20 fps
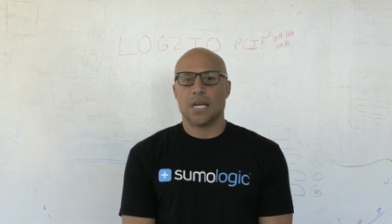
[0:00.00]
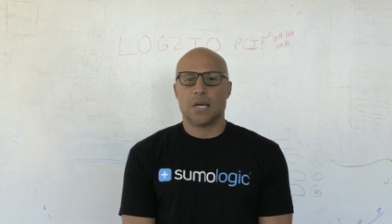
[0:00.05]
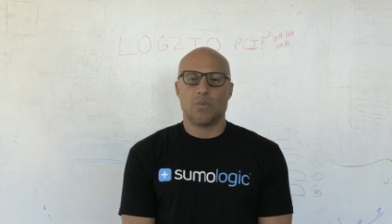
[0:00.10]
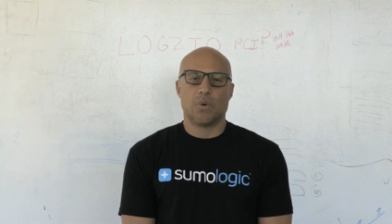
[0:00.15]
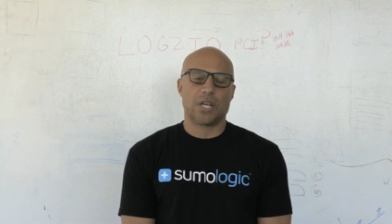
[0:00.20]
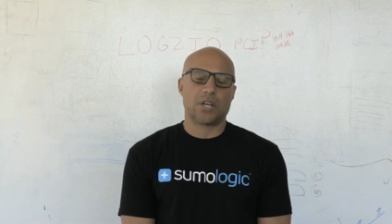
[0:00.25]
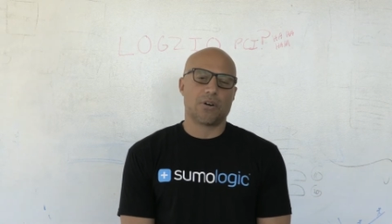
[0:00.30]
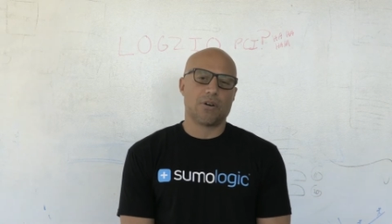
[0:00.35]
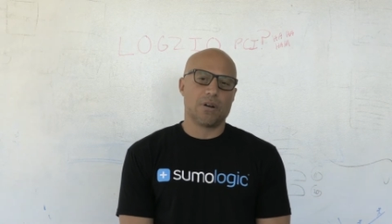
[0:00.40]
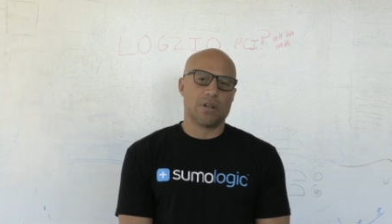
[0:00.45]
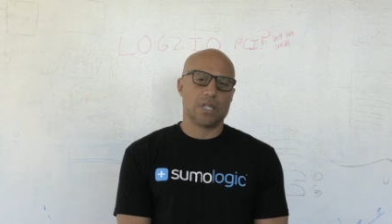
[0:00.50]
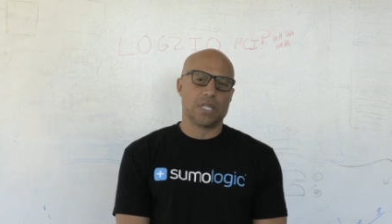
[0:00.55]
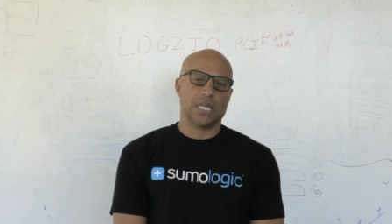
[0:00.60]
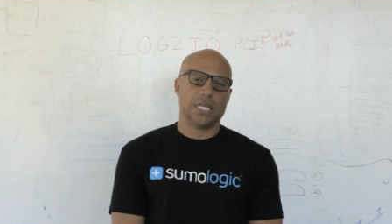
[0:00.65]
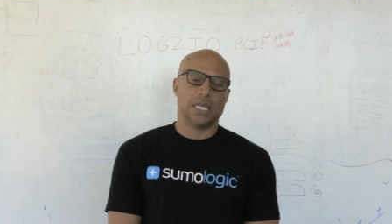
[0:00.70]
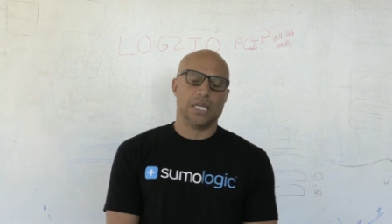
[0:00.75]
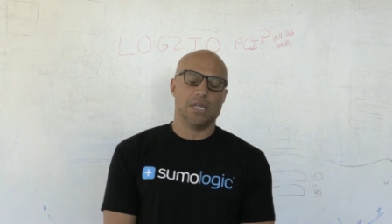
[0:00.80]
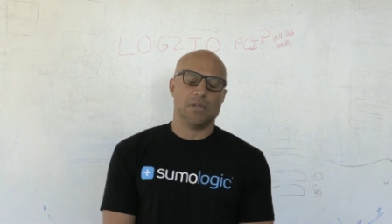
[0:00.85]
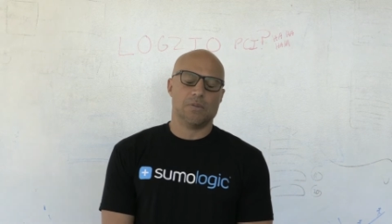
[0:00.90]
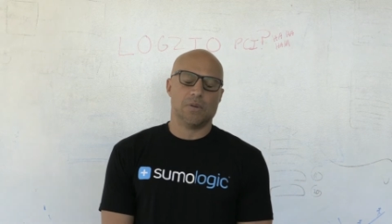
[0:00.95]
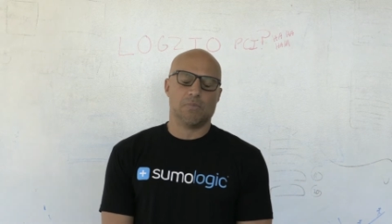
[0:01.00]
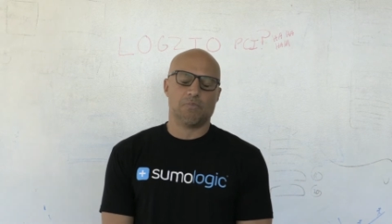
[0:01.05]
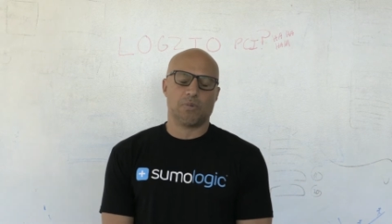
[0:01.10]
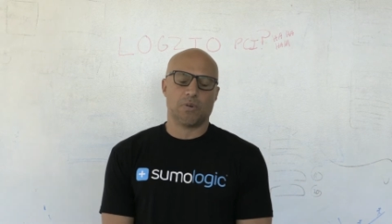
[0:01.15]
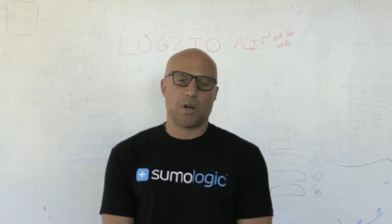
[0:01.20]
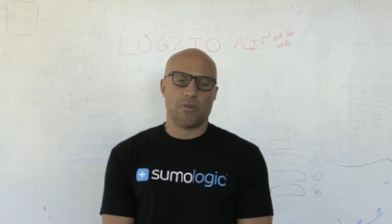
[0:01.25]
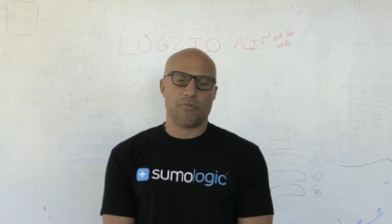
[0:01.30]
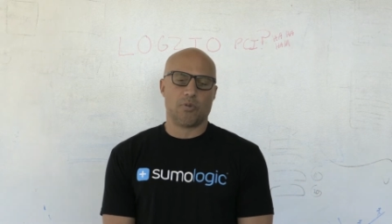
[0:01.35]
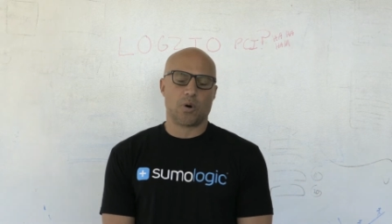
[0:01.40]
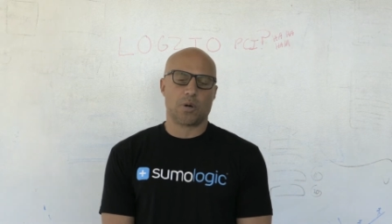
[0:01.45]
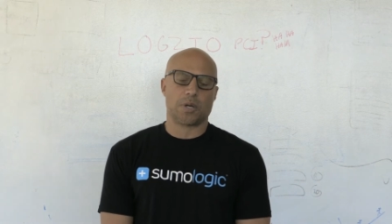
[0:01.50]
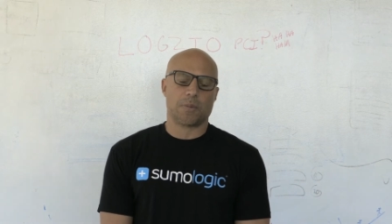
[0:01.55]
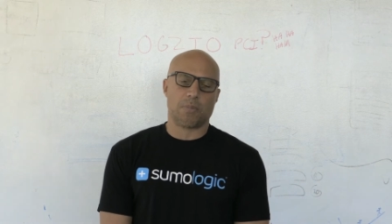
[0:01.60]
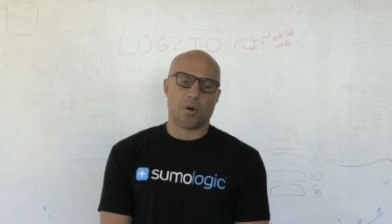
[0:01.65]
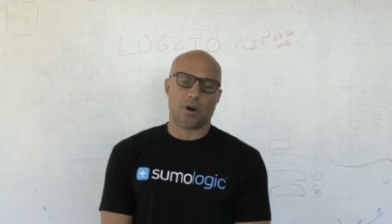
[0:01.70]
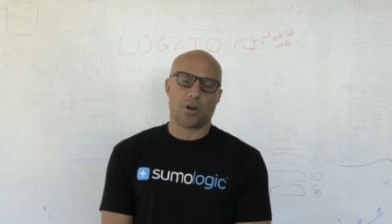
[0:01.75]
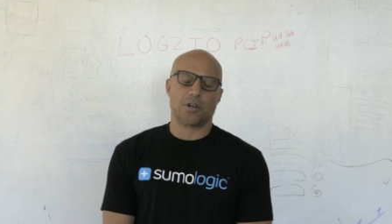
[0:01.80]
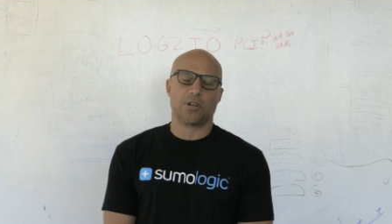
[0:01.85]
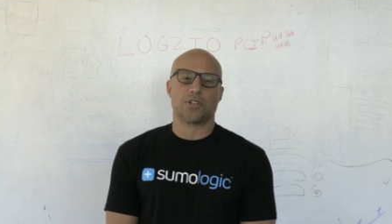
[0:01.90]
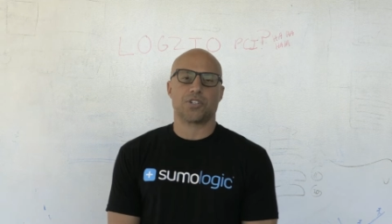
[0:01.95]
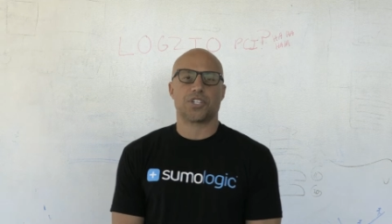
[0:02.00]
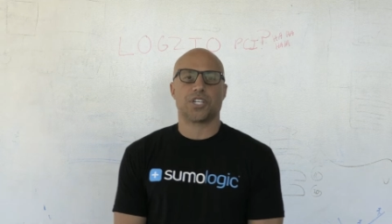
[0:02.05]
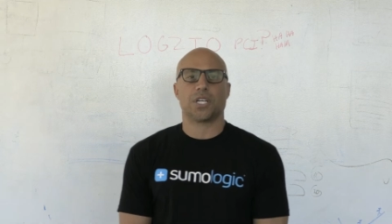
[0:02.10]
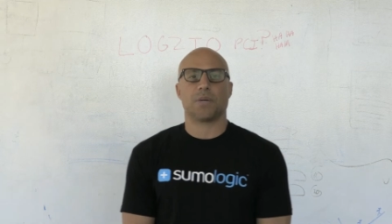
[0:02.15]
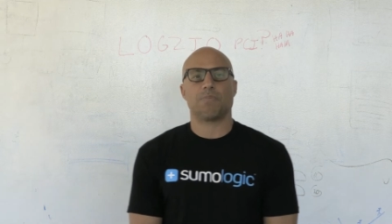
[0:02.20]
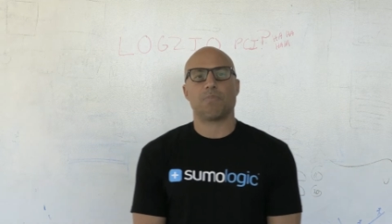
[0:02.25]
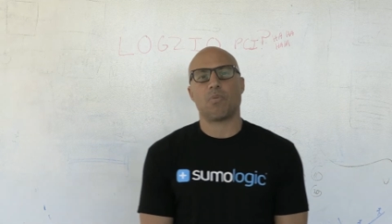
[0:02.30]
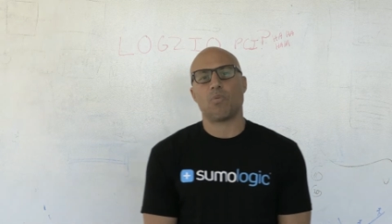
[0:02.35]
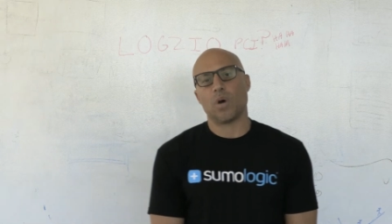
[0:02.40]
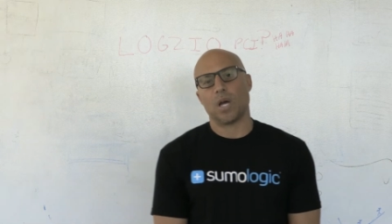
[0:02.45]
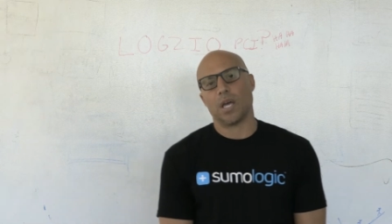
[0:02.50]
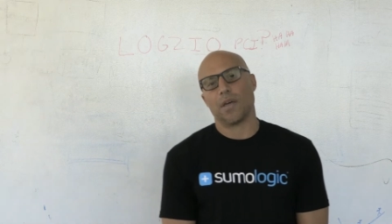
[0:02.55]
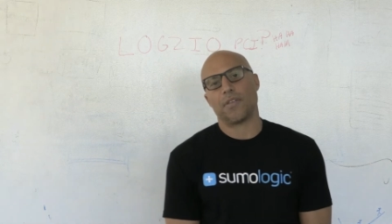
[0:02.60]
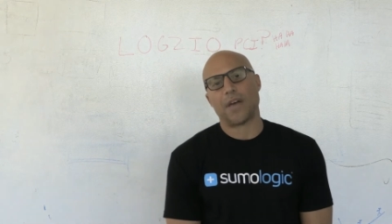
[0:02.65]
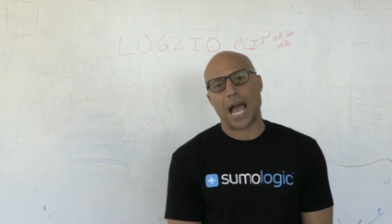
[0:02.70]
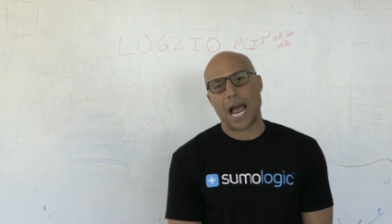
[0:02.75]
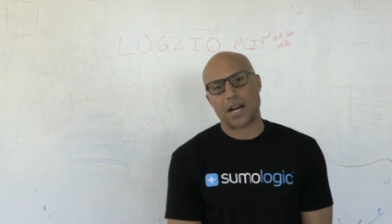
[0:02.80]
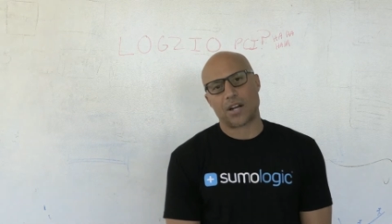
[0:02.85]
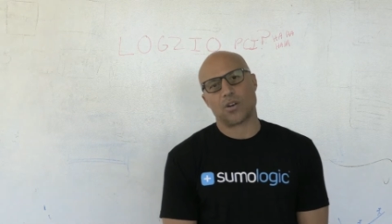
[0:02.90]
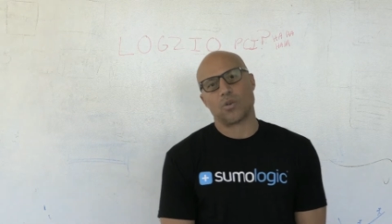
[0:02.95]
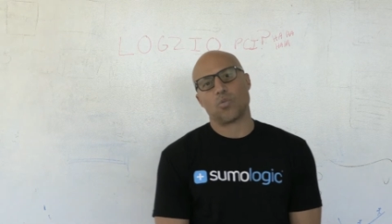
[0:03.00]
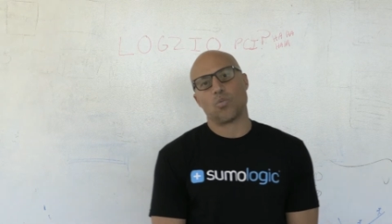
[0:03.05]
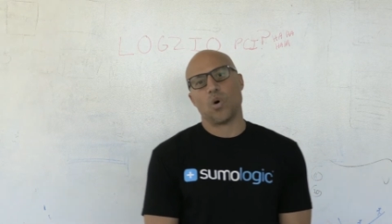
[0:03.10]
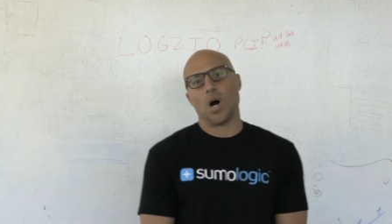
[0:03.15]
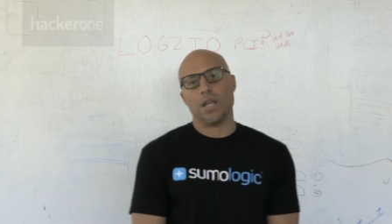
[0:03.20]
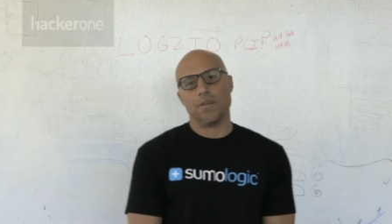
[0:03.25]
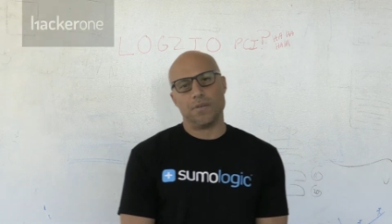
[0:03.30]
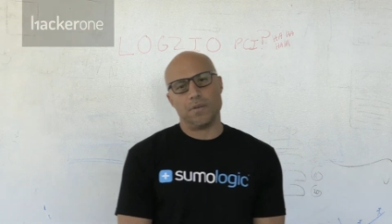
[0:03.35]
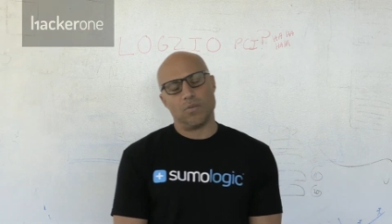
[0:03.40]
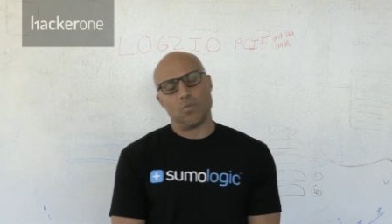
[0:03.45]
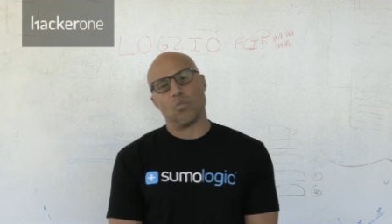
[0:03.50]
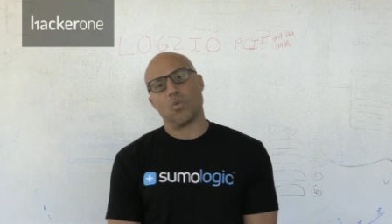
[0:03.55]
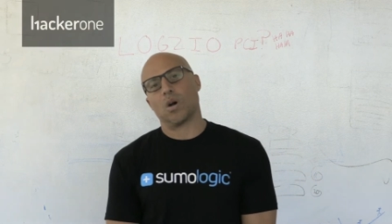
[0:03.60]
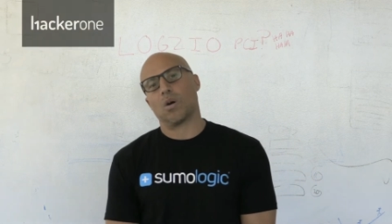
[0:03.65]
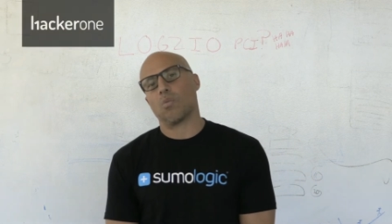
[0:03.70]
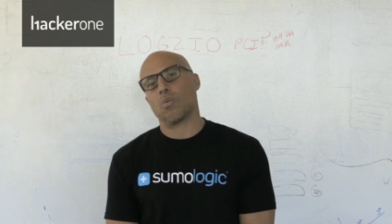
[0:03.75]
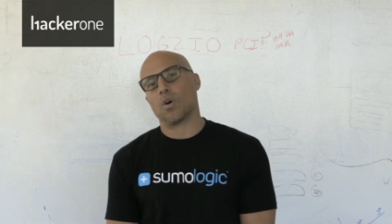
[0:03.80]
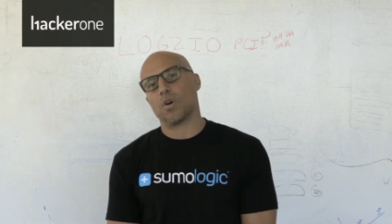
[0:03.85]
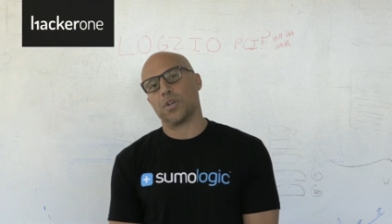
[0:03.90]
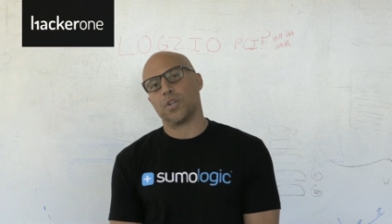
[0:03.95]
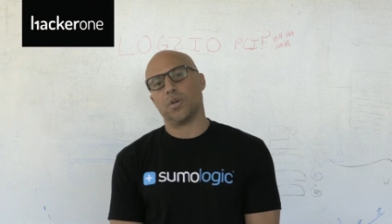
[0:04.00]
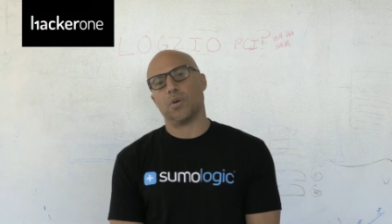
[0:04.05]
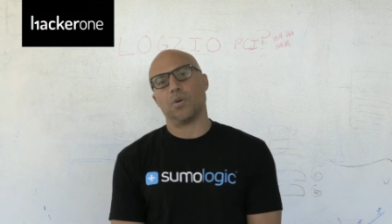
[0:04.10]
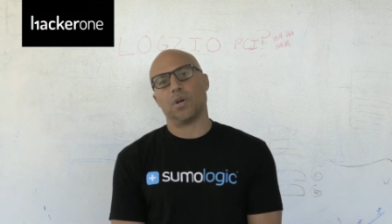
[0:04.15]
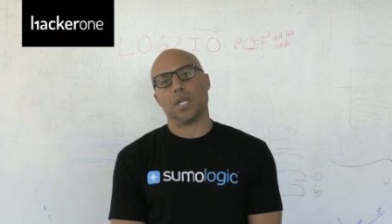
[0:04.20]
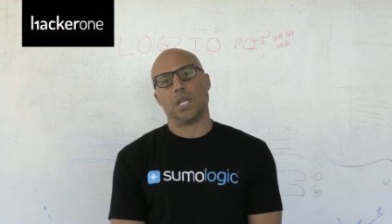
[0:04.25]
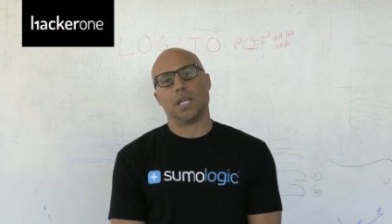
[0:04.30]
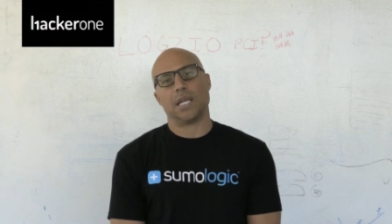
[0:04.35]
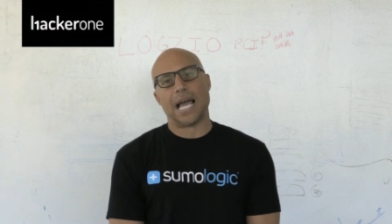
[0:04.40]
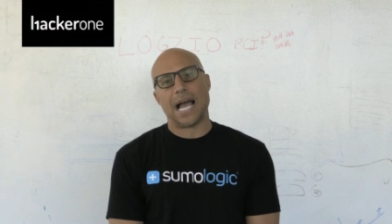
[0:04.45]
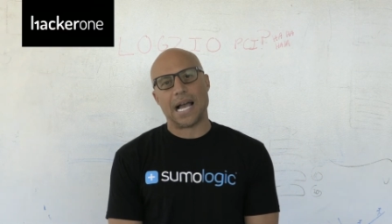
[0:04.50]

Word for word: We currently formed a partnership with HackerOne where we're doing